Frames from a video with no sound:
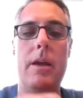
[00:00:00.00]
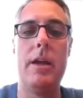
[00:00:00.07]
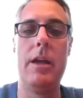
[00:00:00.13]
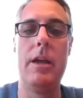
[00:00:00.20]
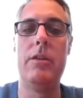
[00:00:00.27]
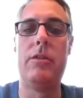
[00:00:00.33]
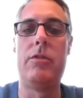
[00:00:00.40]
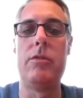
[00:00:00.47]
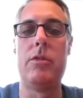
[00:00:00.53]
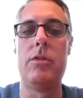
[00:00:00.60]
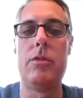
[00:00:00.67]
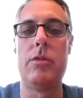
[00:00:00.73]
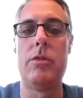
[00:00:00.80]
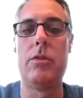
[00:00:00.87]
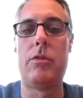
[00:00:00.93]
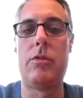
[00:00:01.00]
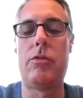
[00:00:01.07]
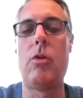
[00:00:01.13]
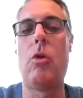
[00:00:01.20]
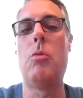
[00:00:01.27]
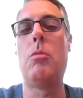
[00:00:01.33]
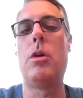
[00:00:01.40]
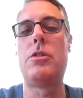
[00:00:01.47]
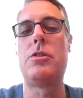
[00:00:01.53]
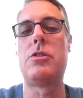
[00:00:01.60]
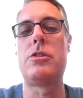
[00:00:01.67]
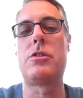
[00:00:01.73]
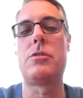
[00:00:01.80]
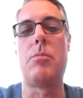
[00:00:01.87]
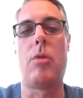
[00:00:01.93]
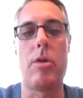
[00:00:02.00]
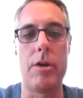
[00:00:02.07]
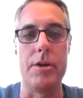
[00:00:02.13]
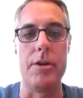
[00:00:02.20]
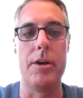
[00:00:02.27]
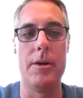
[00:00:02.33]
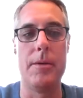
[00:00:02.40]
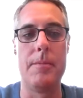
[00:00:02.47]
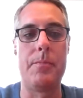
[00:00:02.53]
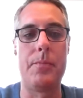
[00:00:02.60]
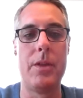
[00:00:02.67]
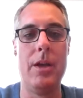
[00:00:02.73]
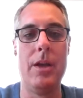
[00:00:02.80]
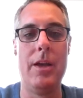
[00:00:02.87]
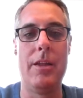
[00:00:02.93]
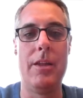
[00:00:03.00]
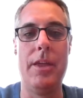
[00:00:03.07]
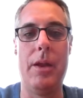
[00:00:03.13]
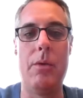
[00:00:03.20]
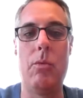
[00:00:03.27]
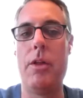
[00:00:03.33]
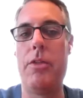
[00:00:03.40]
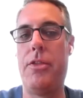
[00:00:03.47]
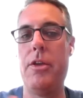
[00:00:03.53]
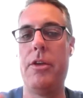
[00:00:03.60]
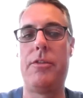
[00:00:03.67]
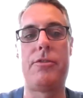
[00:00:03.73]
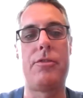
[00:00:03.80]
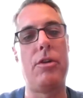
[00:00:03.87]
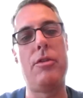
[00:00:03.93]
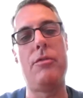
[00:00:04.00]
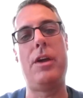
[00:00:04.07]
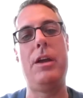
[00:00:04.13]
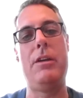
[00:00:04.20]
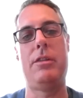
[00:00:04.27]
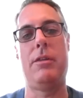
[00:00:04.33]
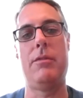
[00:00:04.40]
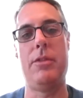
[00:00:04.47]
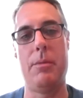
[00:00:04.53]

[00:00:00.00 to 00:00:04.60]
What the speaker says: is so much smarter than what the surveys of